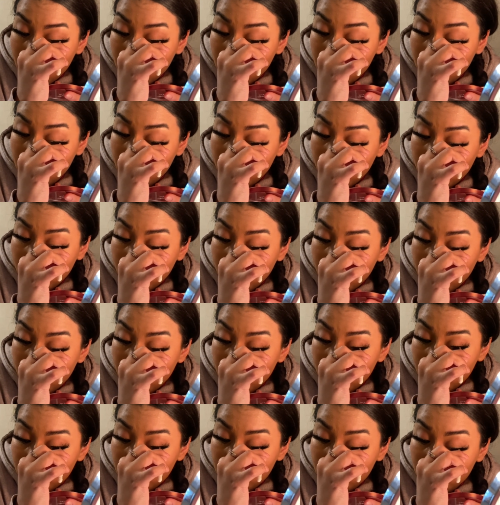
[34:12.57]
Nah.
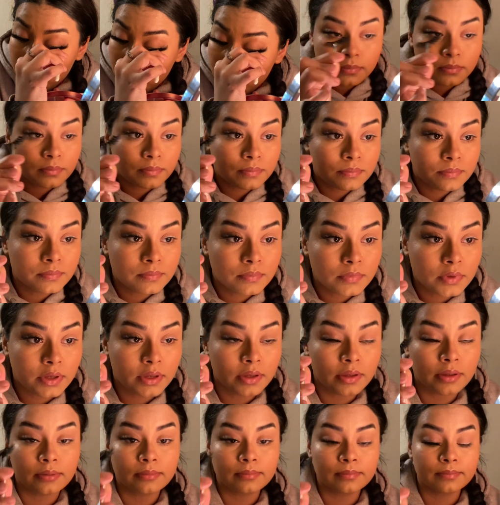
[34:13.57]

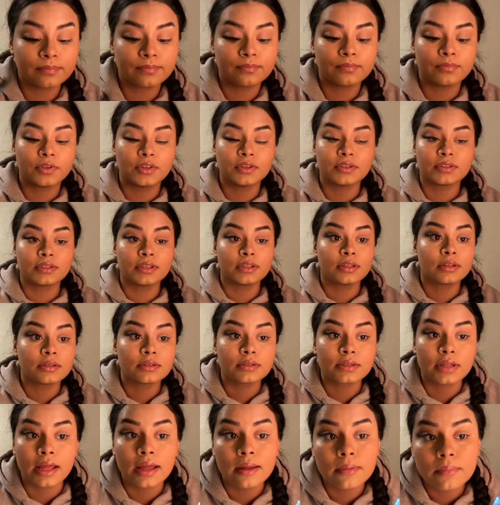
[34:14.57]
Okay. Do you see the
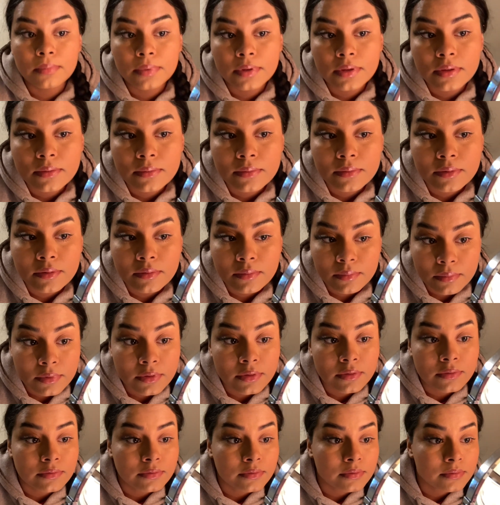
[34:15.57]
stamp?
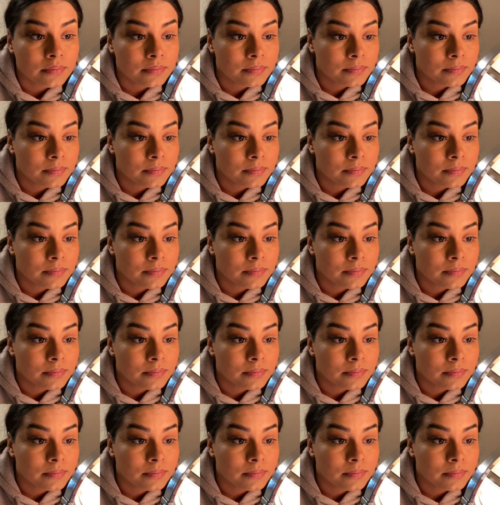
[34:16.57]
Beautiful.